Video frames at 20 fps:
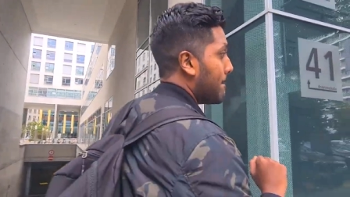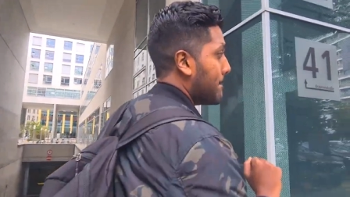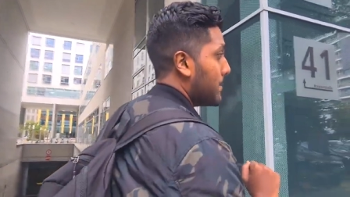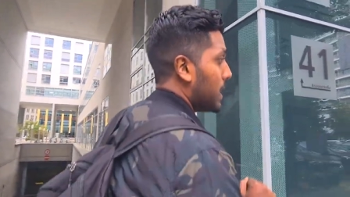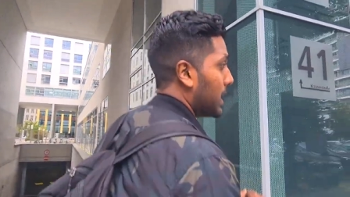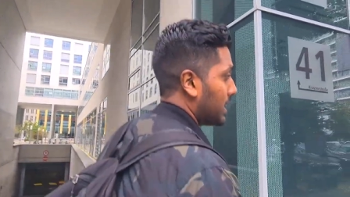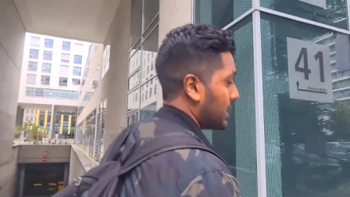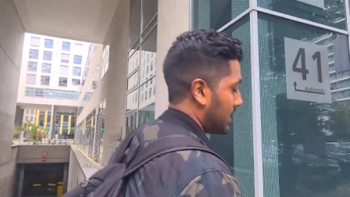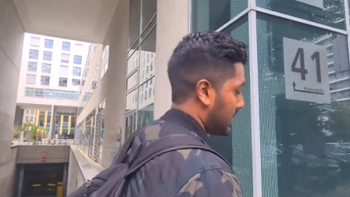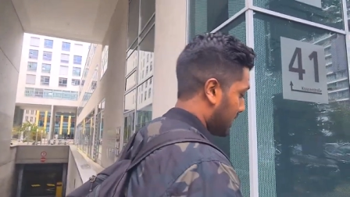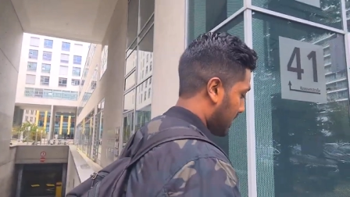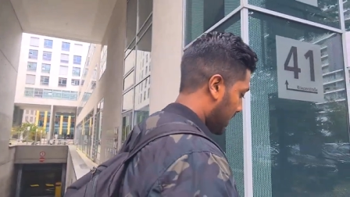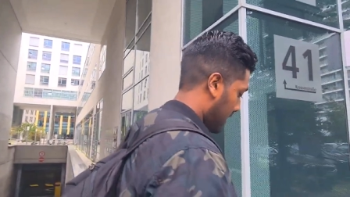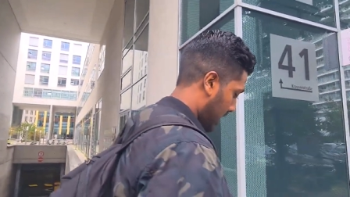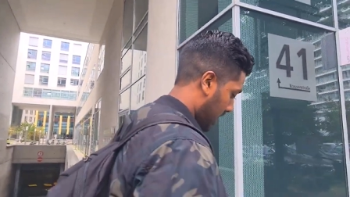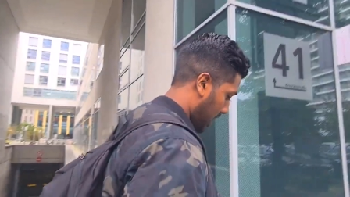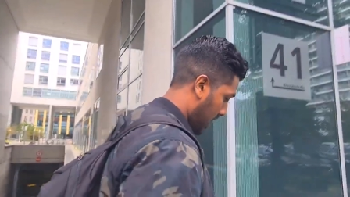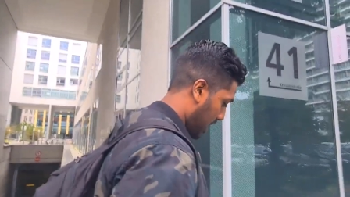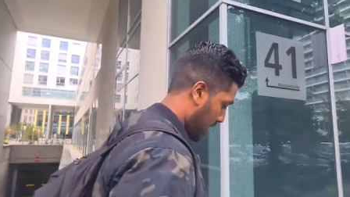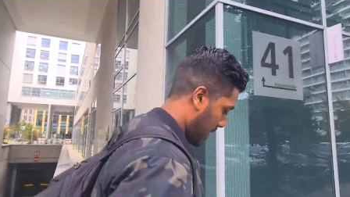But,
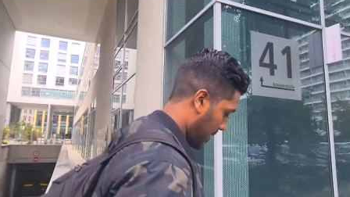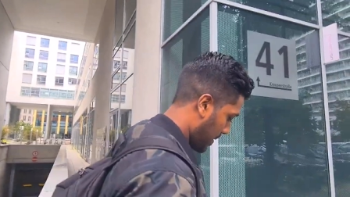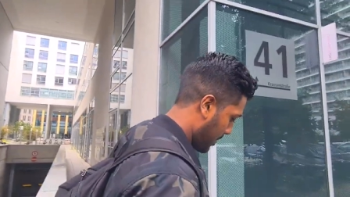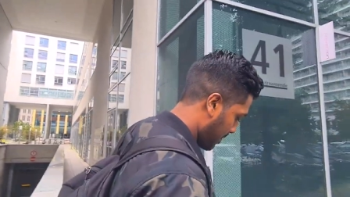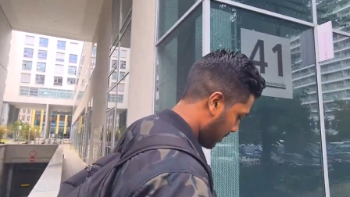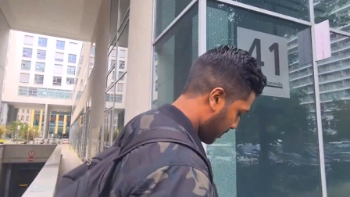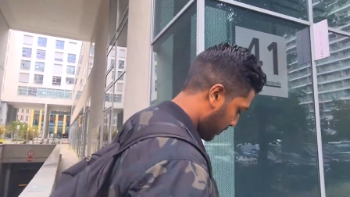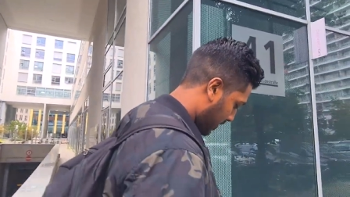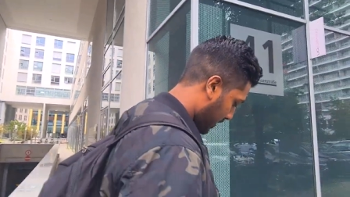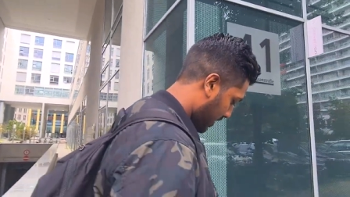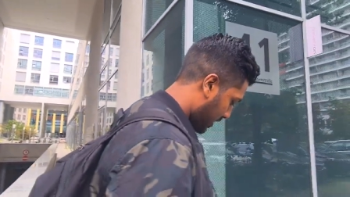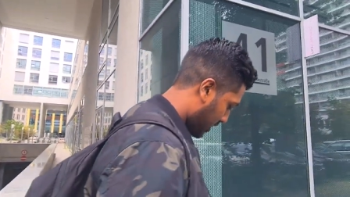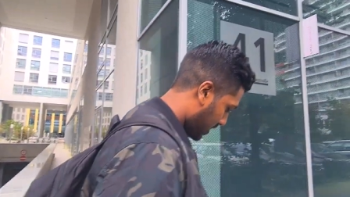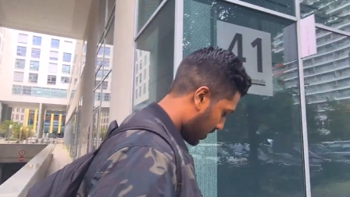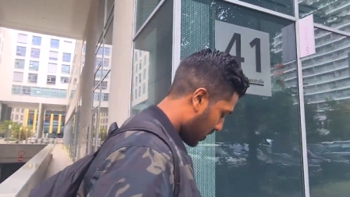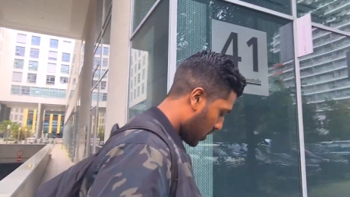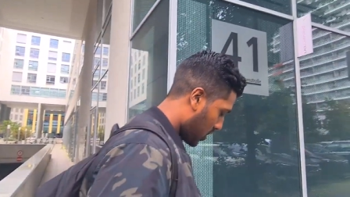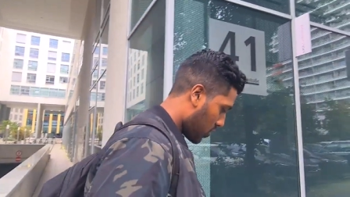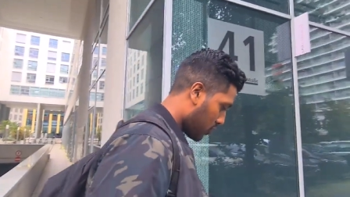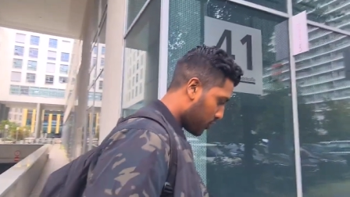um,
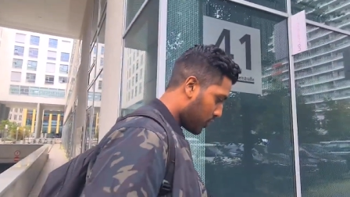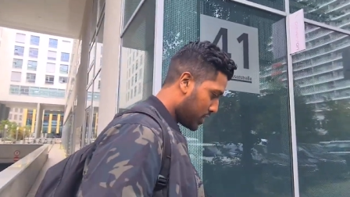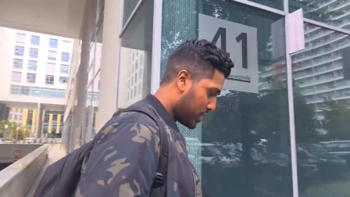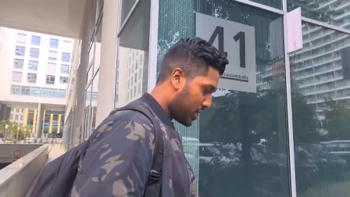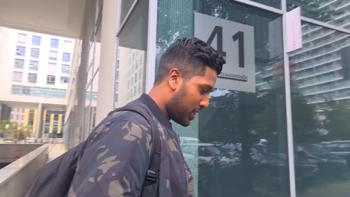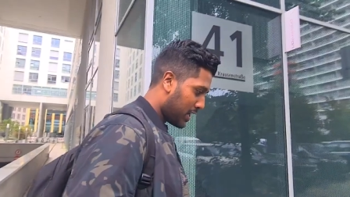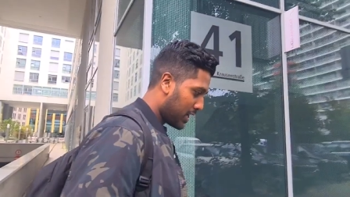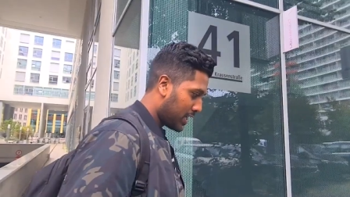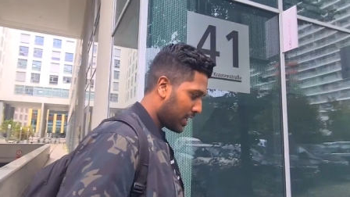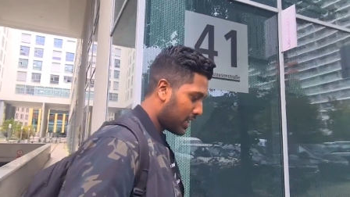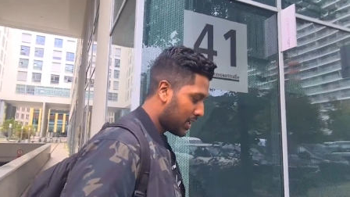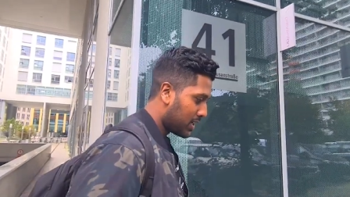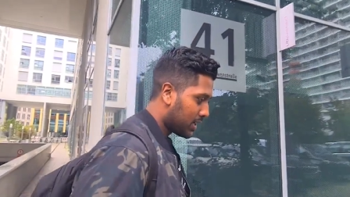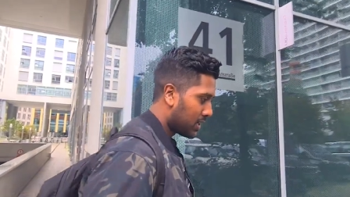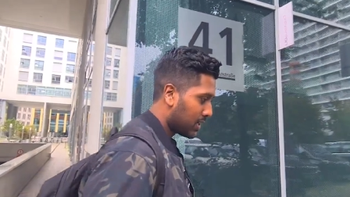originally,